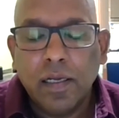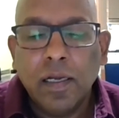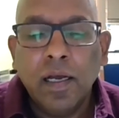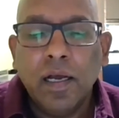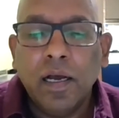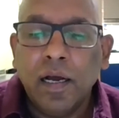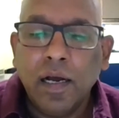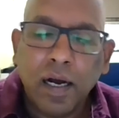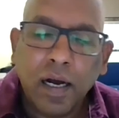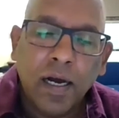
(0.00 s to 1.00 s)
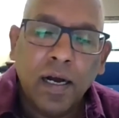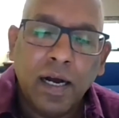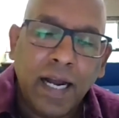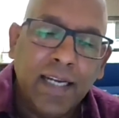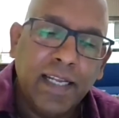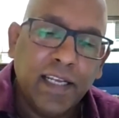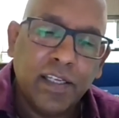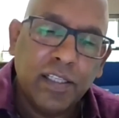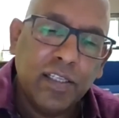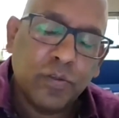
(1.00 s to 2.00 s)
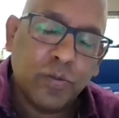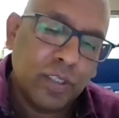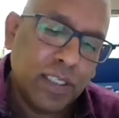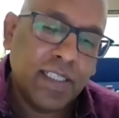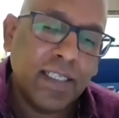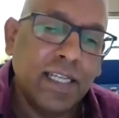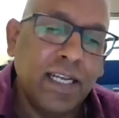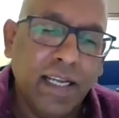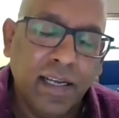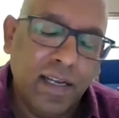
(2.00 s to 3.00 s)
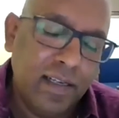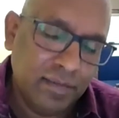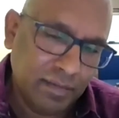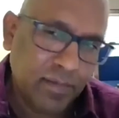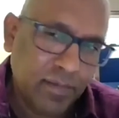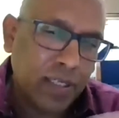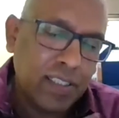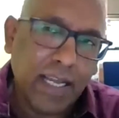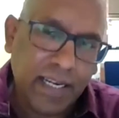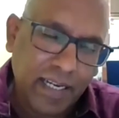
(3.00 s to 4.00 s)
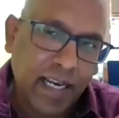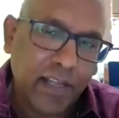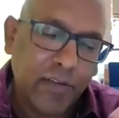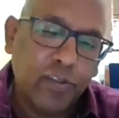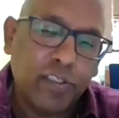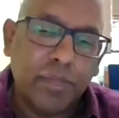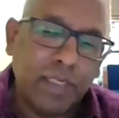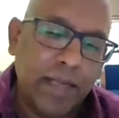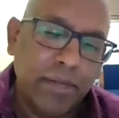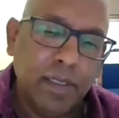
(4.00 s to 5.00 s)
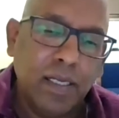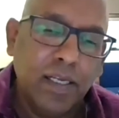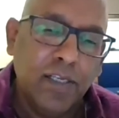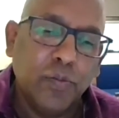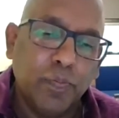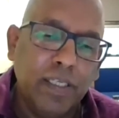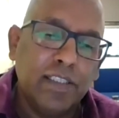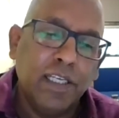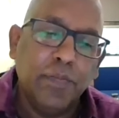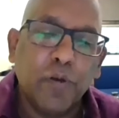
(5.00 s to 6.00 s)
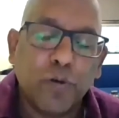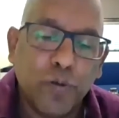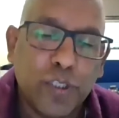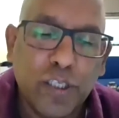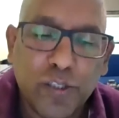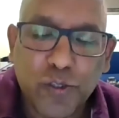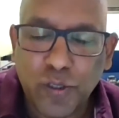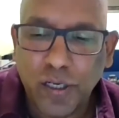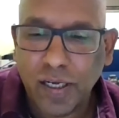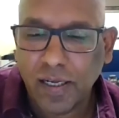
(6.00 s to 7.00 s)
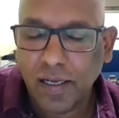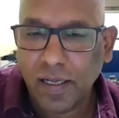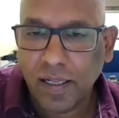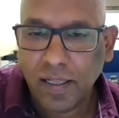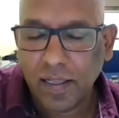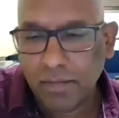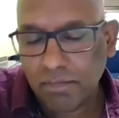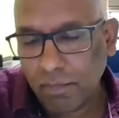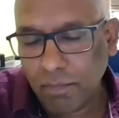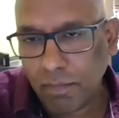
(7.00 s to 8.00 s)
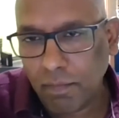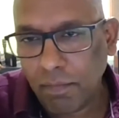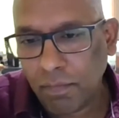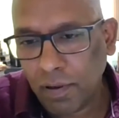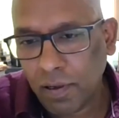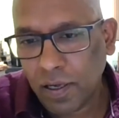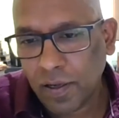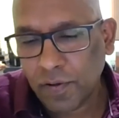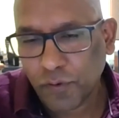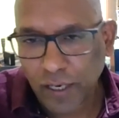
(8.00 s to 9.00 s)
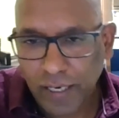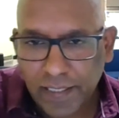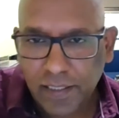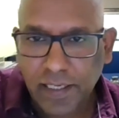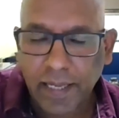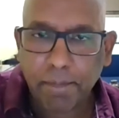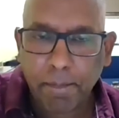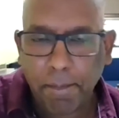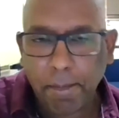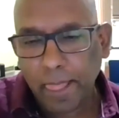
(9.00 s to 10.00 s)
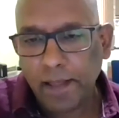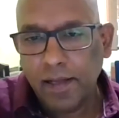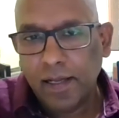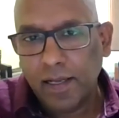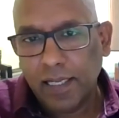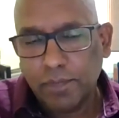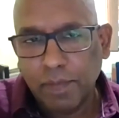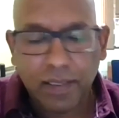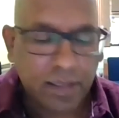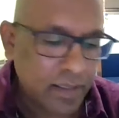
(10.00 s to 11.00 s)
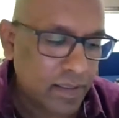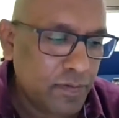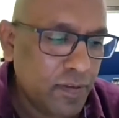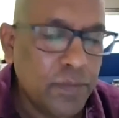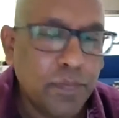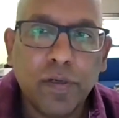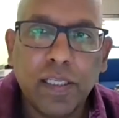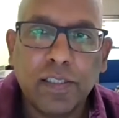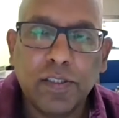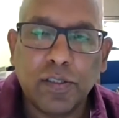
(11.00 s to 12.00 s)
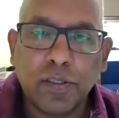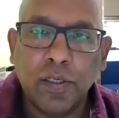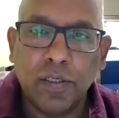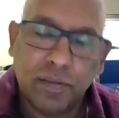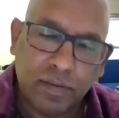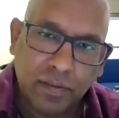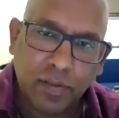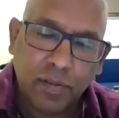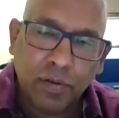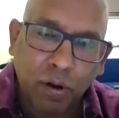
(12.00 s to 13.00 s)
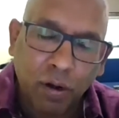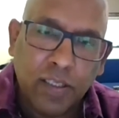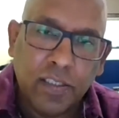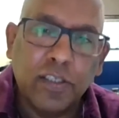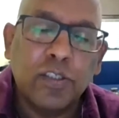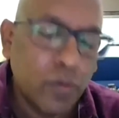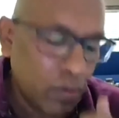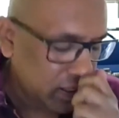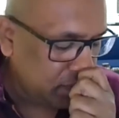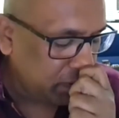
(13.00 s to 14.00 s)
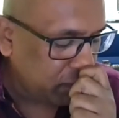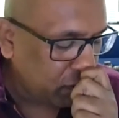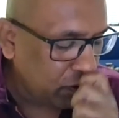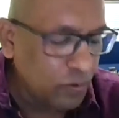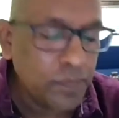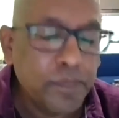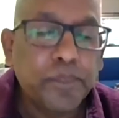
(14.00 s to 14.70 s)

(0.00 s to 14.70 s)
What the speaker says: I'll take these questions at the toward the end. I'll give you some time, so please keep your questions for a later time. Let me first put this all these stories before you.